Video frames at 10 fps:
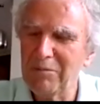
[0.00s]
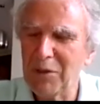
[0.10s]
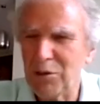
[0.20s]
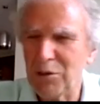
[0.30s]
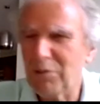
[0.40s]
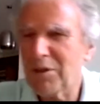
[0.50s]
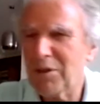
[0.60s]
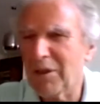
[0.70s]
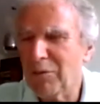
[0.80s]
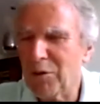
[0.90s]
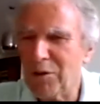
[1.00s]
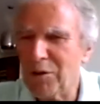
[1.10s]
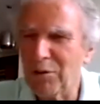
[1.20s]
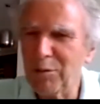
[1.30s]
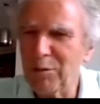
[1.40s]
And students say, "Of course, the
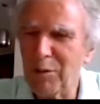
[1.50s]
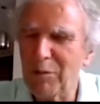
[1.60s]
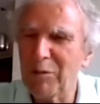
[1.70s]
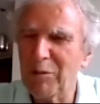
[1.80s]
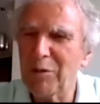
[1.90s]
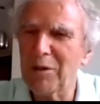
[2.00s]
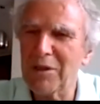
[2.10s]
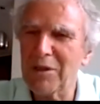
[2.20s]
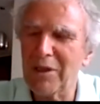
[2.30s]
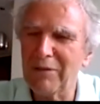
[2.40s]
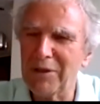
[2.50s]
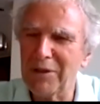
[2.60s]
good problem when you can solve it